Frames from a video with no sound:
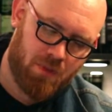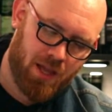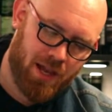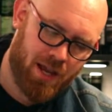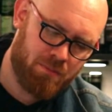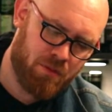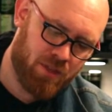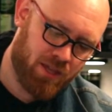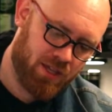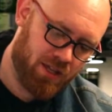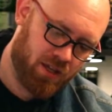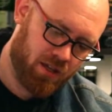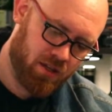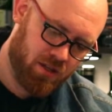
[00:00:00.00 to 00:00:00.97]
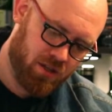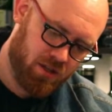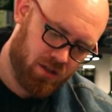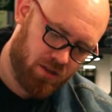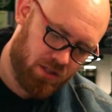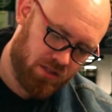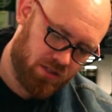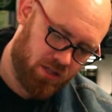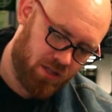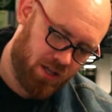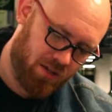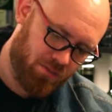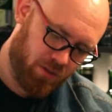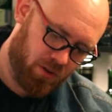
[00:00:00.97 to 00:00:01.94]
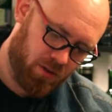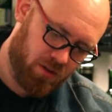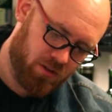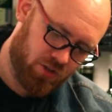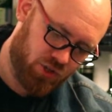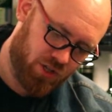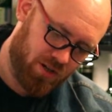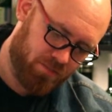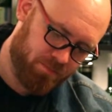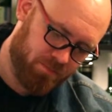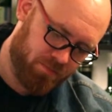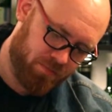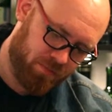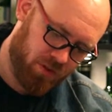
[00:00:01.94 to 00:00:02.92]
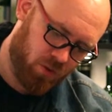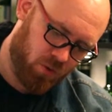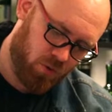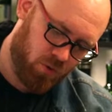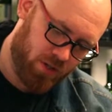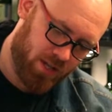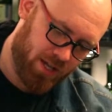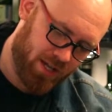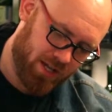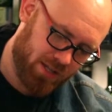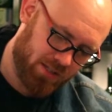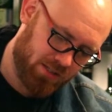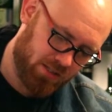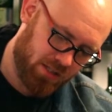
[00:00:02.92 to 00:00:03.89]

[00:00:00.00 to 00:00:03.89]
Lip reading: I'm thinking this navel gin already has